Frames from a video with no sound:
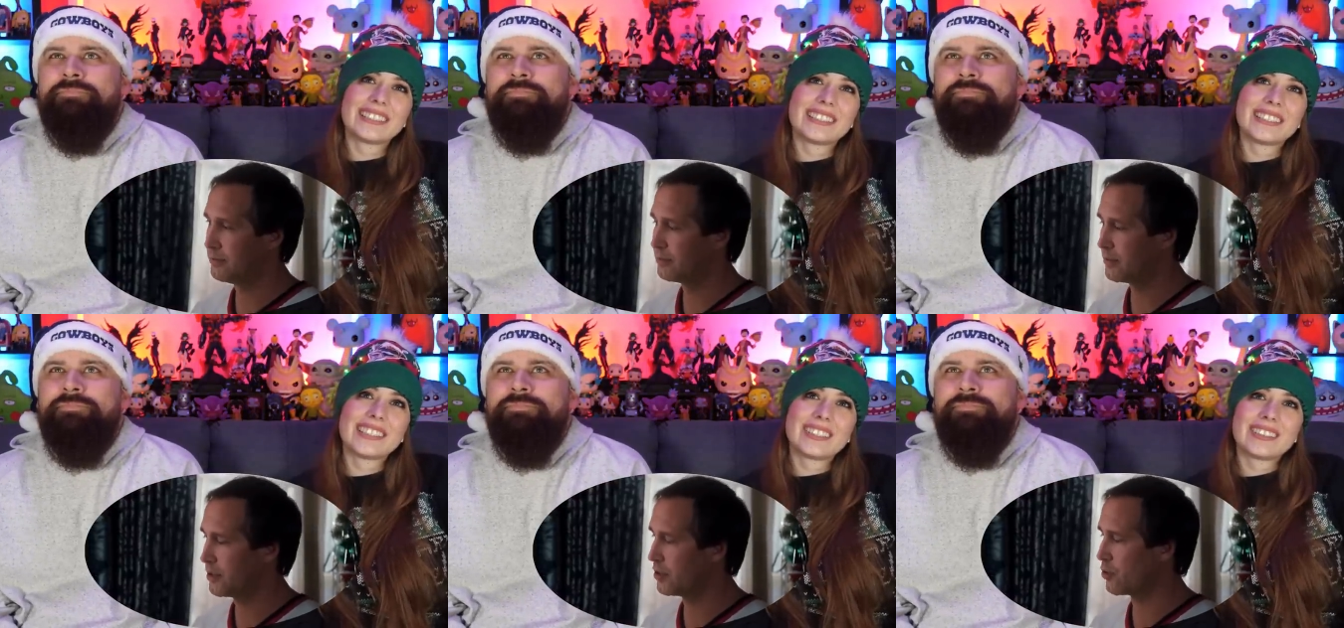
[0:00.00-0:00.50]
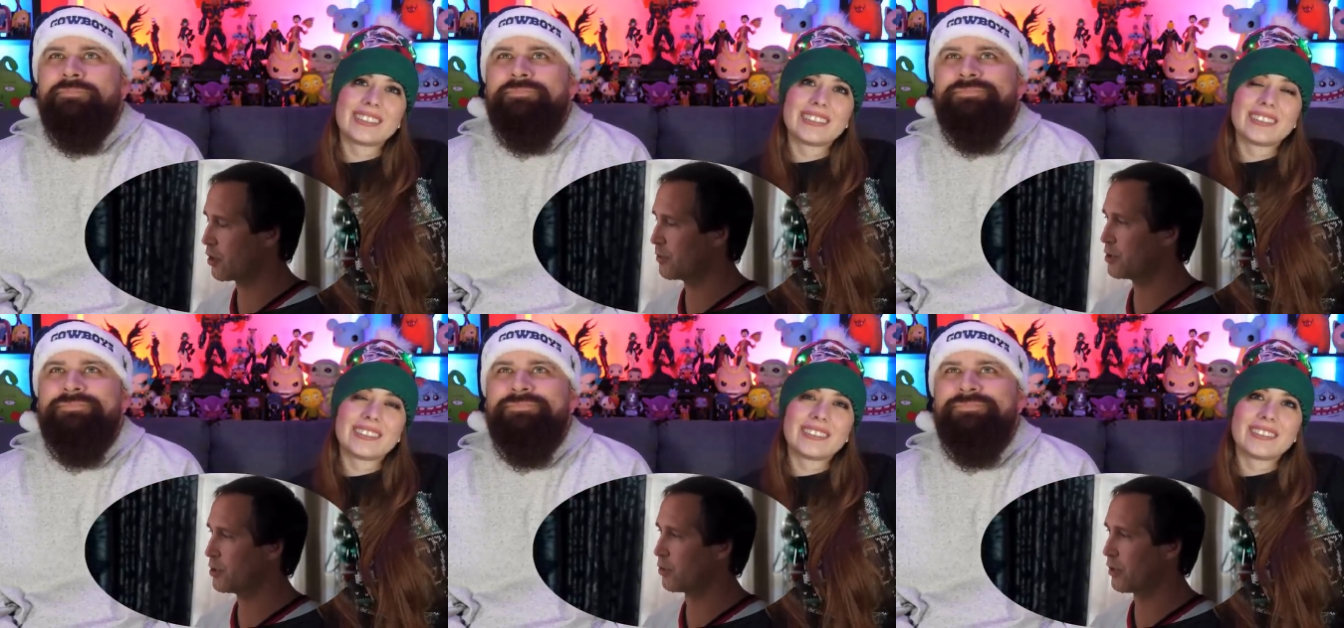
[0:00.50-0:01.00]
Speaker 1: It's a
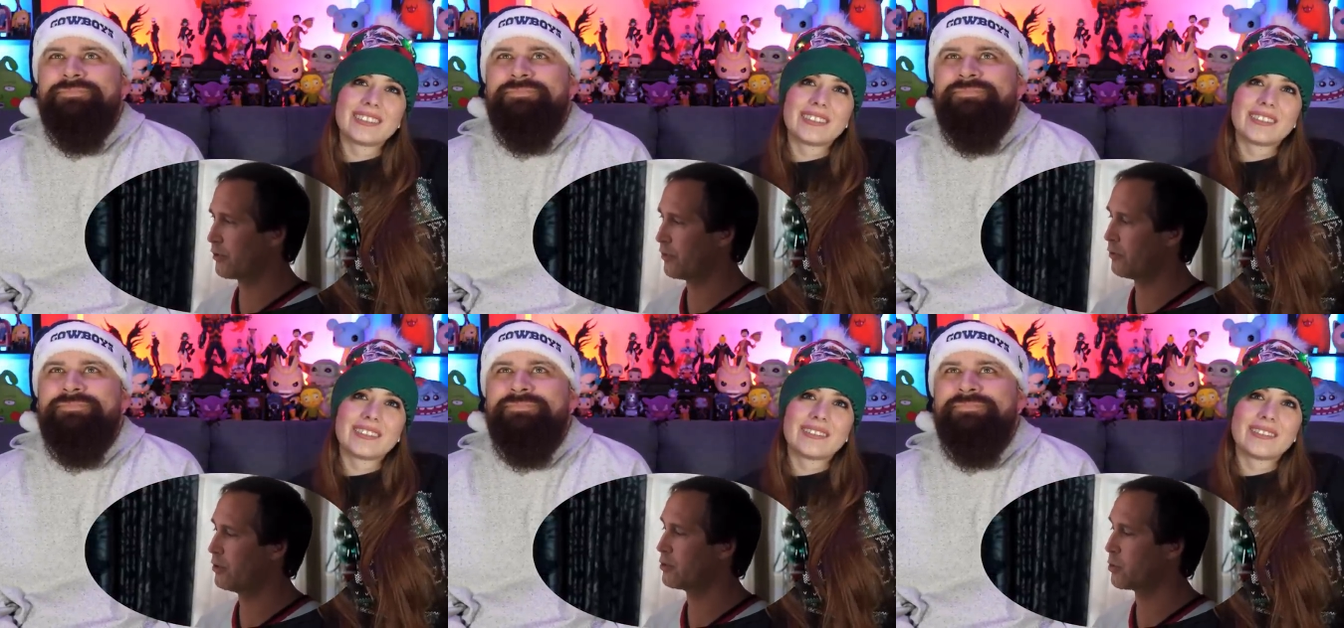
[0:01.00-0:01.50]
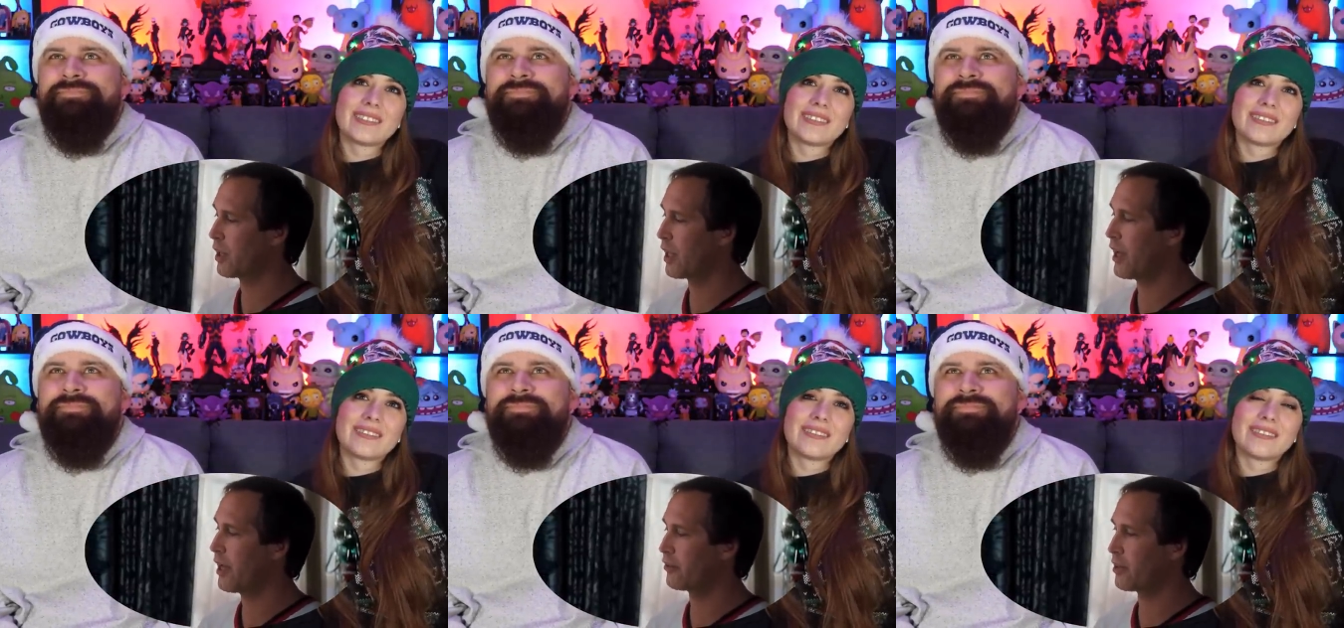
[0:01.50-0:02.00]
storm sewer. If it fills with
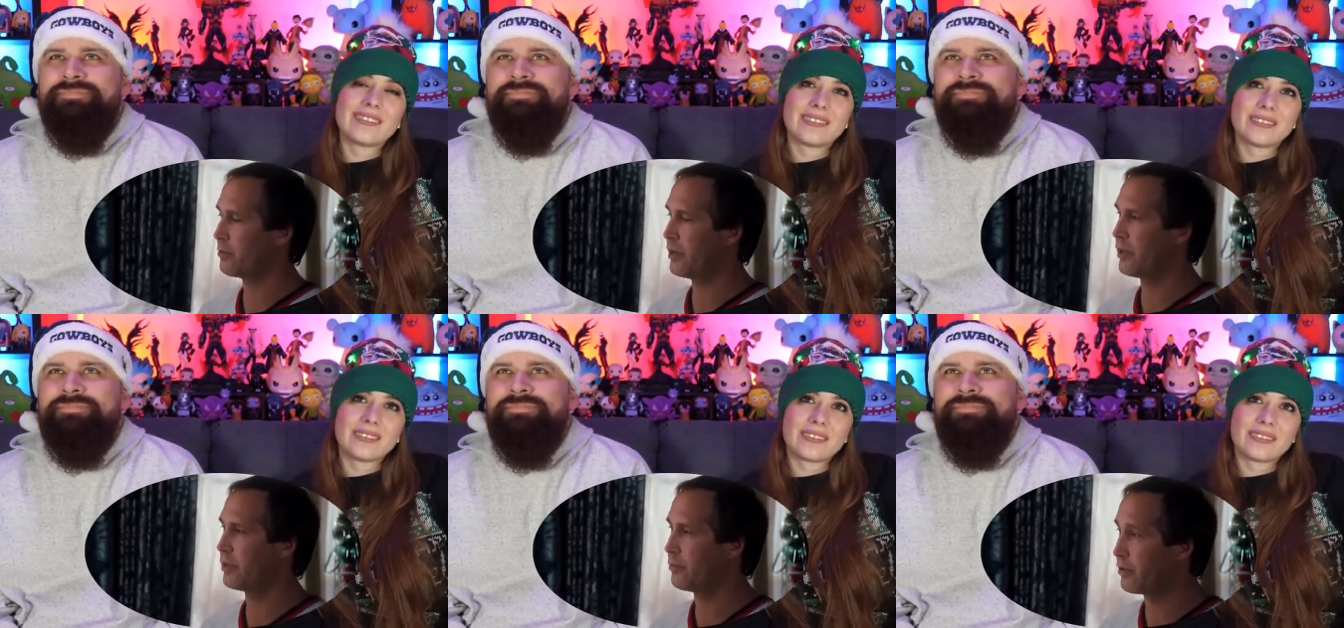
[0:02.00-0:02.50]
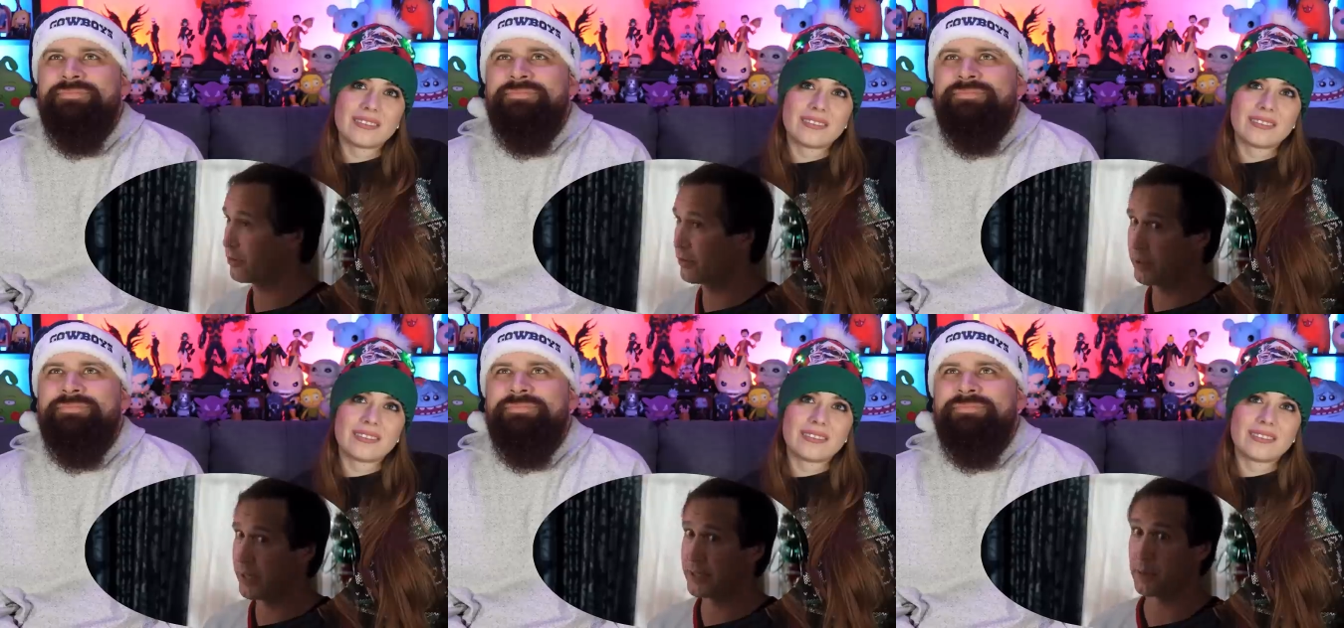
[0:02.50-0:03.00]
gas, I pity the
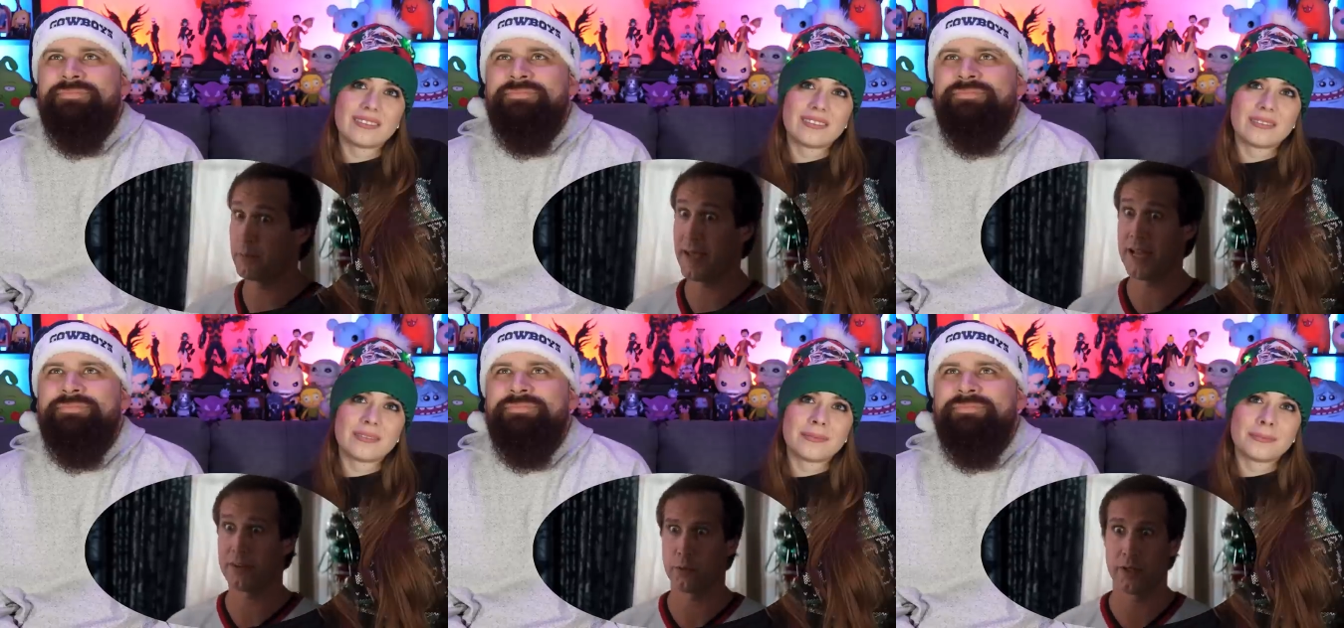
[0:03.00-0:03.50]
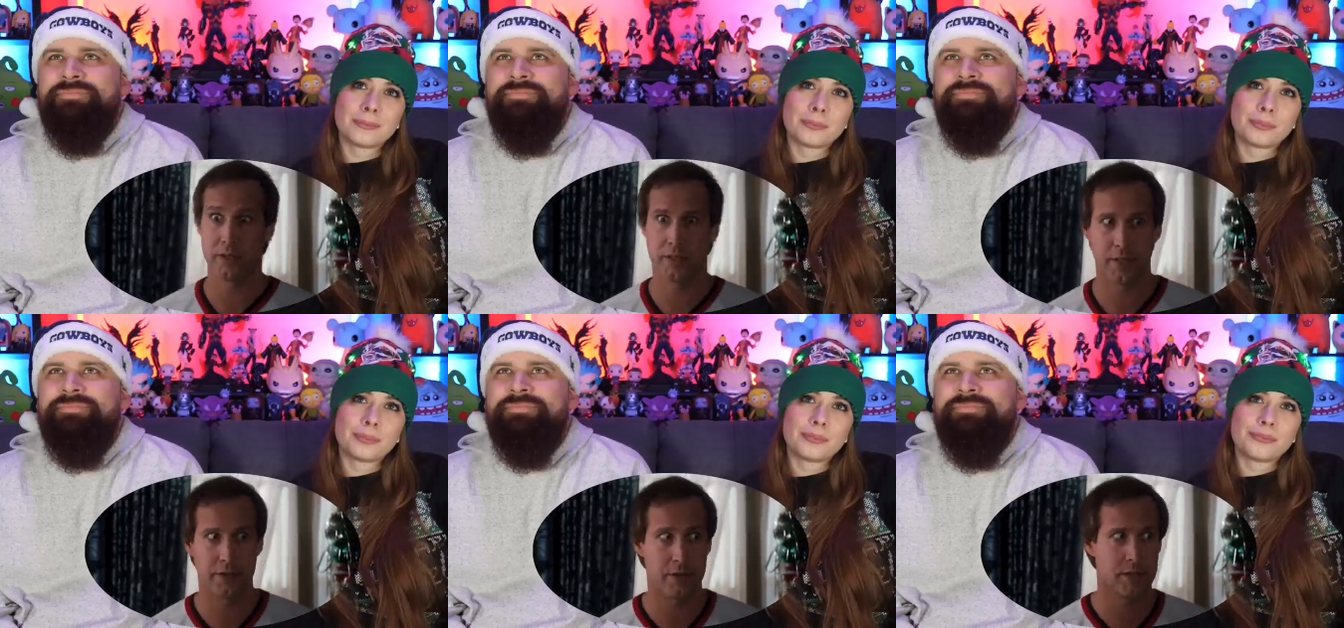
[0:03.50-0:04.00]
person who lights a match within
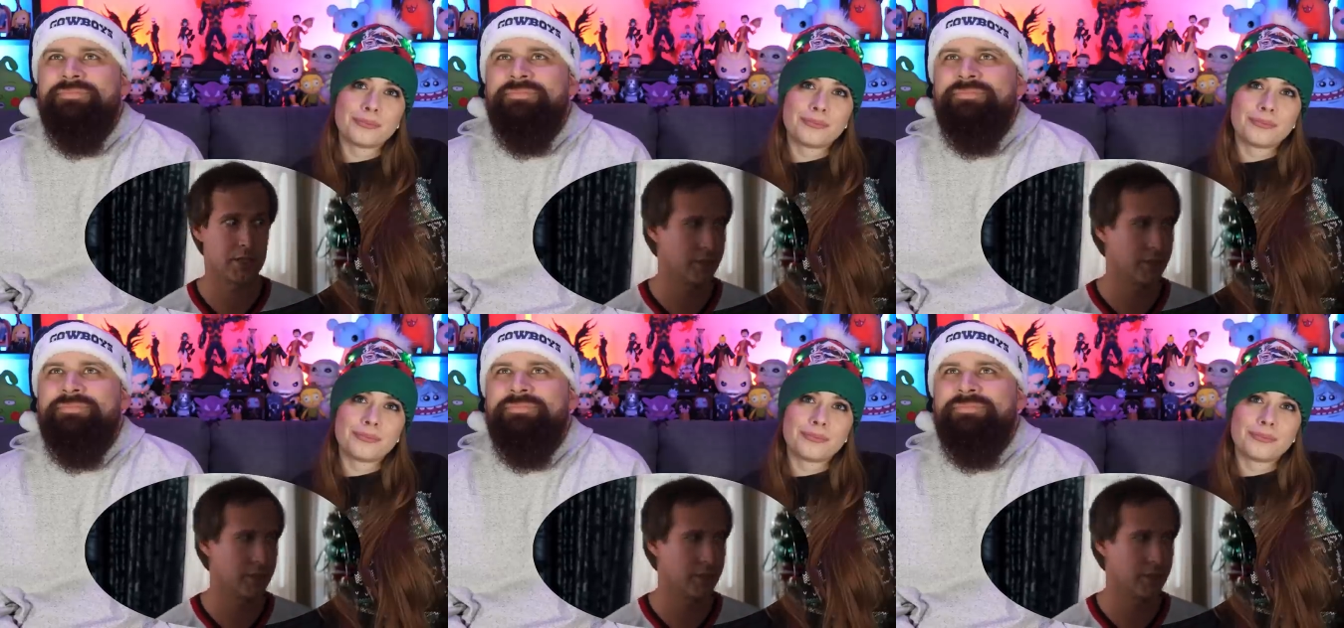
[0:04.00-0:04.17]
10 yards